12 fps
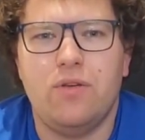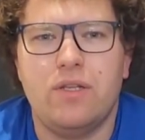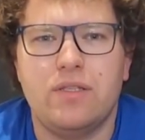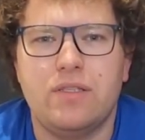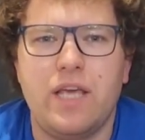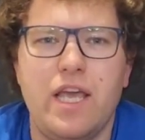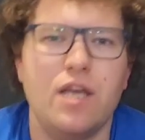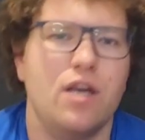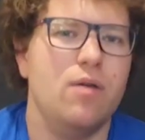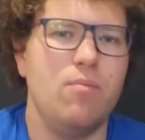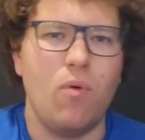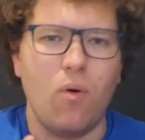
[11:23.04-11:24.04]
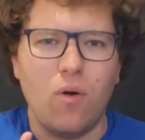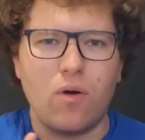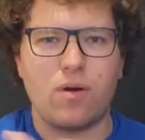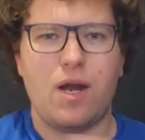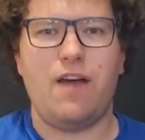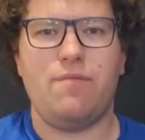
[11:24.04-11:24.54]
you can see more
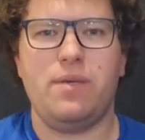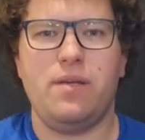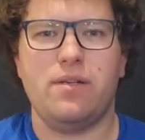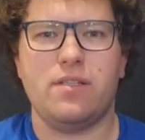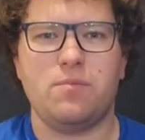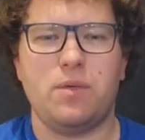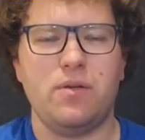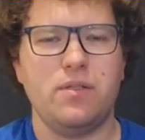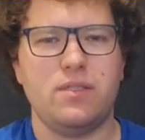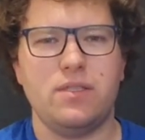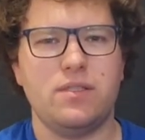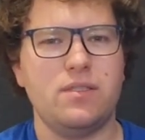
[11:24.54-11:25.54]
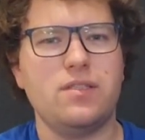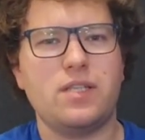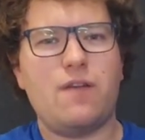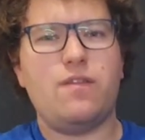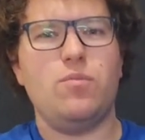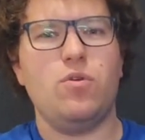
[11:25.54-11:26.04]
craft beer experiences and
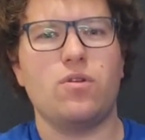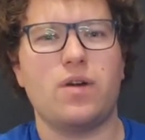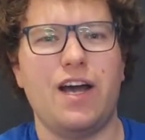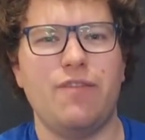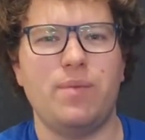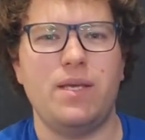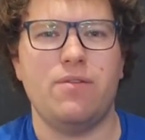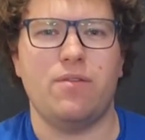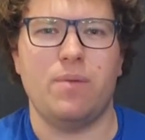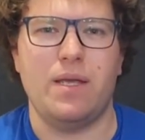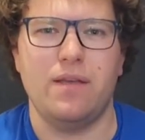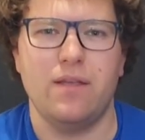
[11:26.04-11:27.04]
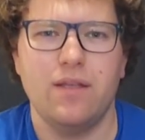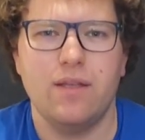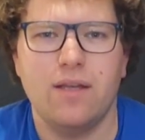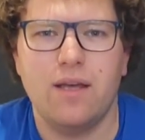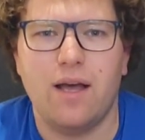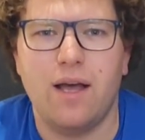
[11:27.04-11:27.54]
discover more craft beer with me.
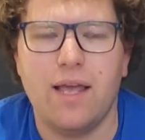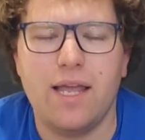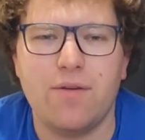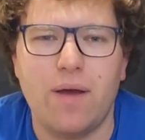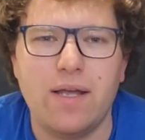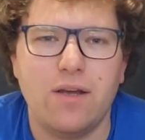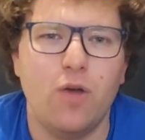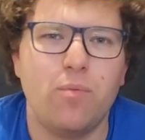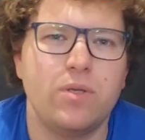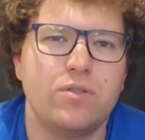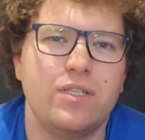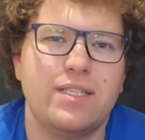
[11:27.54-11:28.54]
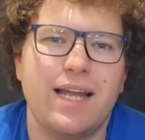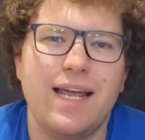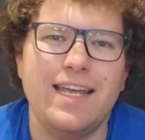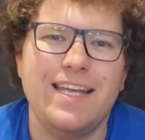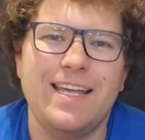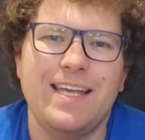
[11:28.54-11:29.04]
Anyway, hope you enjoyed
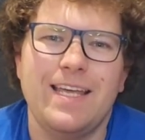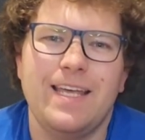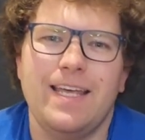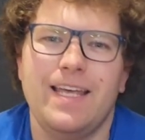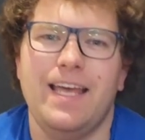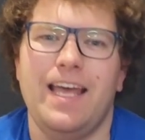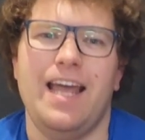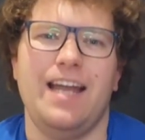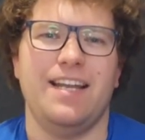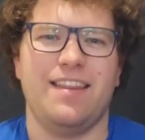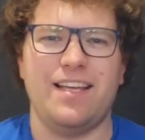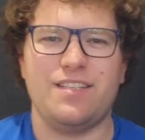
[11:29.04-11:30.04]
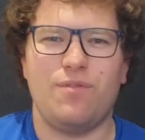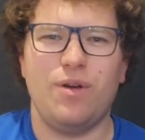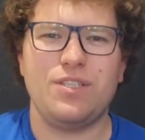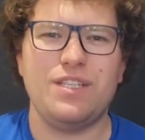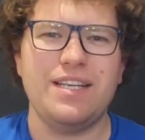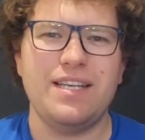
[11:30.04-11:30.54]
today, and thanks for
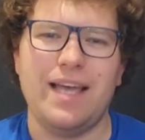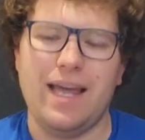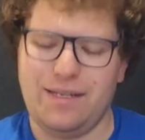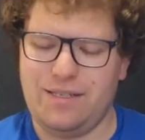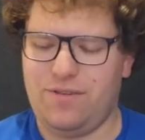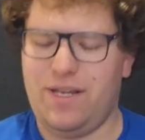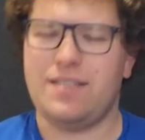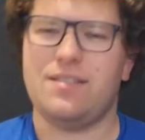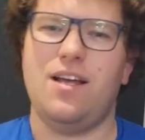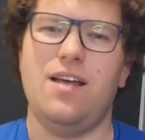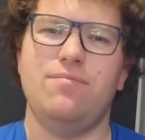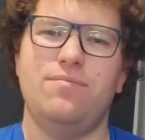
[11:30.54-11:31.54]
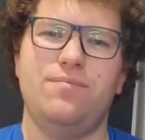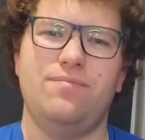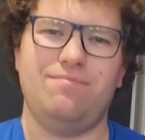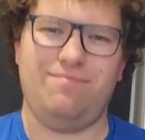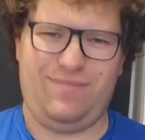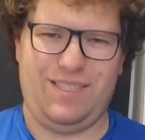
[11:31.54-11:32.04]
watching, and until next time,
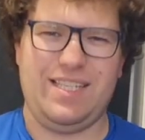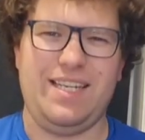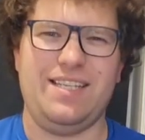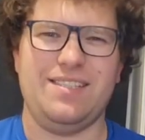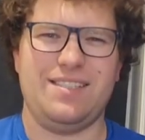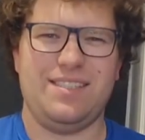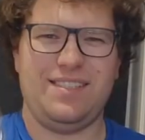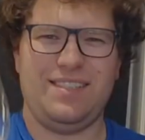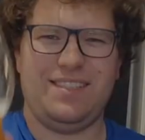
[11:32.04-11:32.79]
cheers.